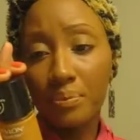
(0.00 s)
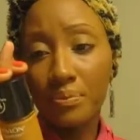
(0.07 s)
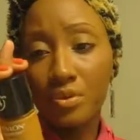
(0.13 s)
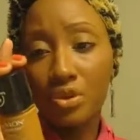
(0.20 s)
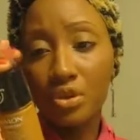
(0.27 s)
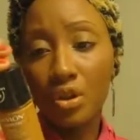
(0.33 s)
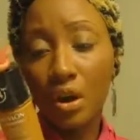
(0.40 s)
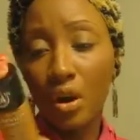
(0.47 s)

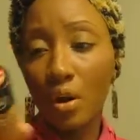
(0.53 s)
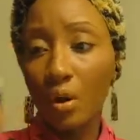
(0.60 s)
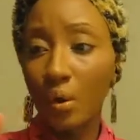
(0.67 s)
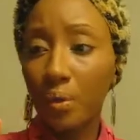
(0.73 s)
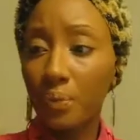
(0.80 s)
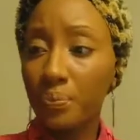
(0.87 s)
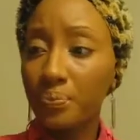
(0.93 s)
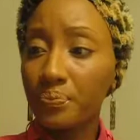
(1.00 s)

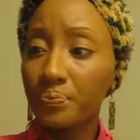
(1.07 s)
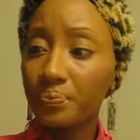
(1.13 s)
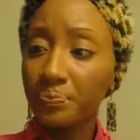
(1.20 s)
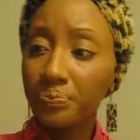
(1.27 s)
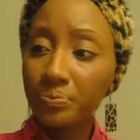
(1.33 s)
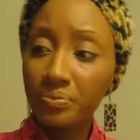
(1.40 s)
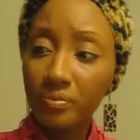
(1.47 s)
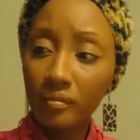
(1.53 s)
So
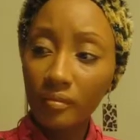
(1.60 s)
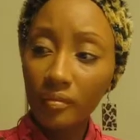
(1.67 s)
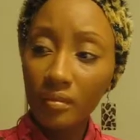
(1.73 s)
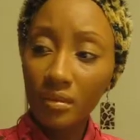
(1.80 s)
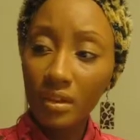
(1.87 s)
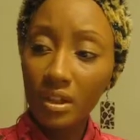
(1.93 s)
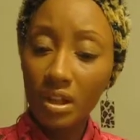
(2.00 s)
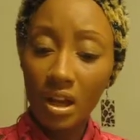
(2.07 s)

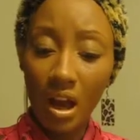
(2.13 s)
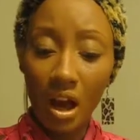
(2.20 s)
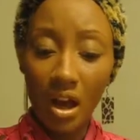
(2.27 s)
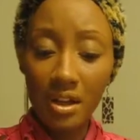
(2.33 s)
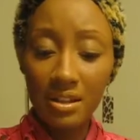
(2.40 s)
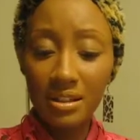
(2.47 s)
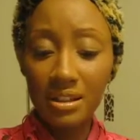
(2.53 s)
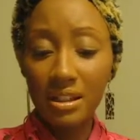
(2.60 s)

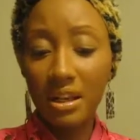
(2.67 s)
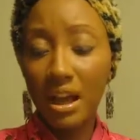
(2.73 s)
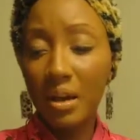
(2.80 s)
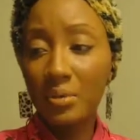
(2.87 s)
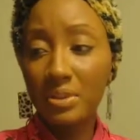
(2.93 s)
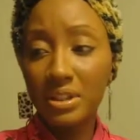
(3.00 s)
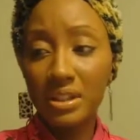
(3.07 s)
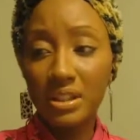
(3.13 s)
honestly, I
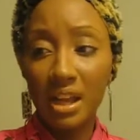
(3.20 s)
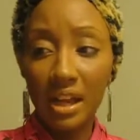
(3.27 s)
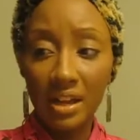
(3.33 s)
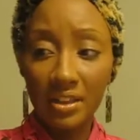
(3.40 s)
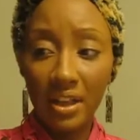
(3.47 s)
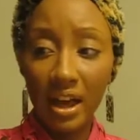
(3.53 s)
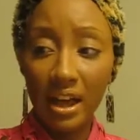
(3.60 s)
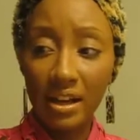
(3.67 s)
would say
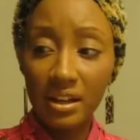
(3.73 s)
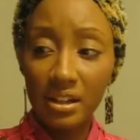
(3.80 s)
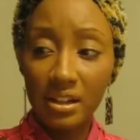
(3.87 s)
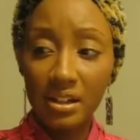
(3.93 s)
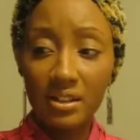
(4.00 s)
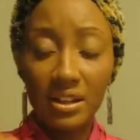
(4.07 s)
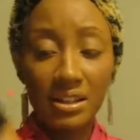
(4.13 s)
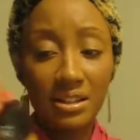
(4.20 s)
that
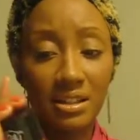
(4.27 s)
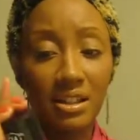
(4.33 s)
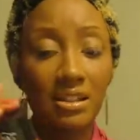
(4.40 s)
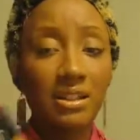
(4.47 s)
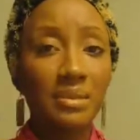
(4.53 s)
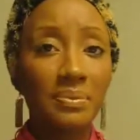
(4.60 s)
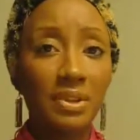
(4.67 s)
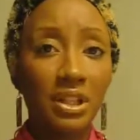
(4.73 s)
that's not
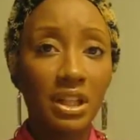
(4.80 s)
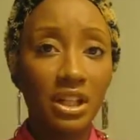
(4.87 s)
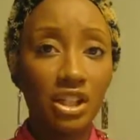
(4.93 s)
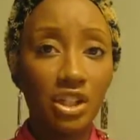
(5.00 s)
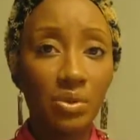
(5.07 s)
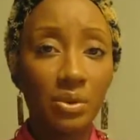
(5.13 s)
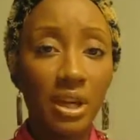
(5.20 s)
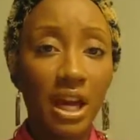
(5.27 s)
something
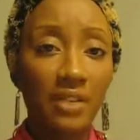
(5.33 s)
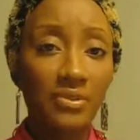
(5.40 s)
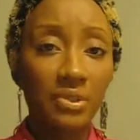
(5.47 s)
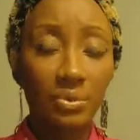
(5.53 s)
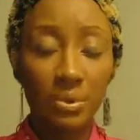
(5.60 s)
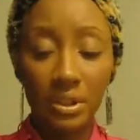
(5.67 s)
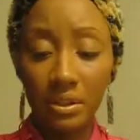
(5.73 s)
that you would have to